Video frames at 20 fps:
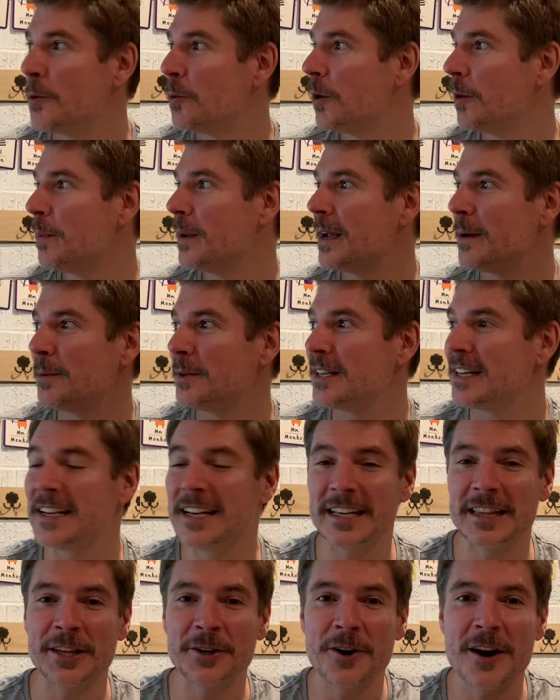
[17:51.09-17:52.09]
we'll be able to
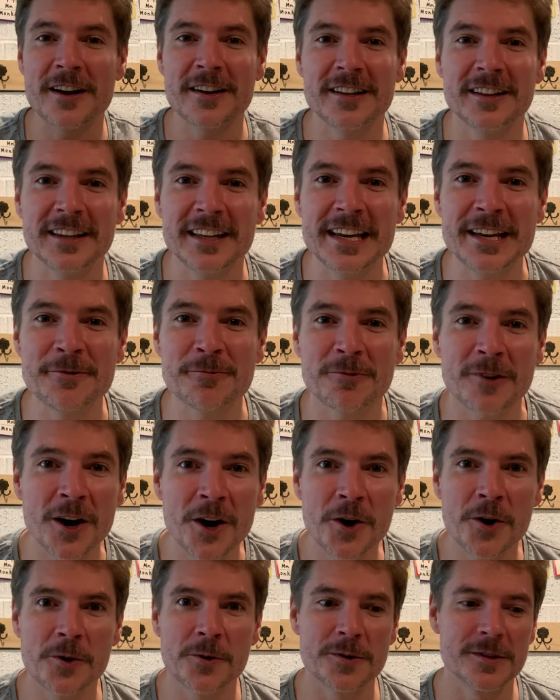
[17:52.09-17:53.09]
get there on clean
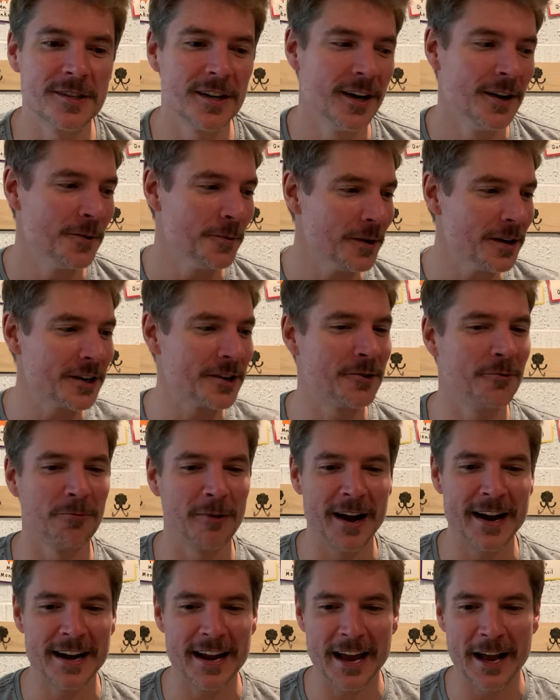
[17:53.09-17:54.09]
roads. What a
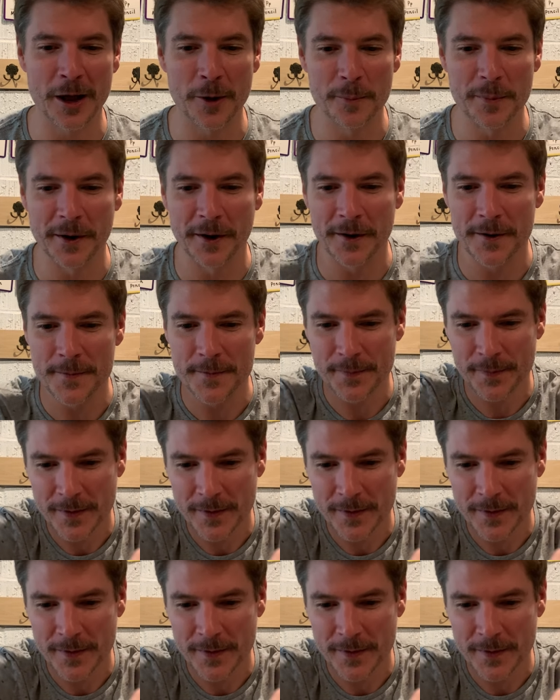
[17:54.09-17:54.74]
great helper.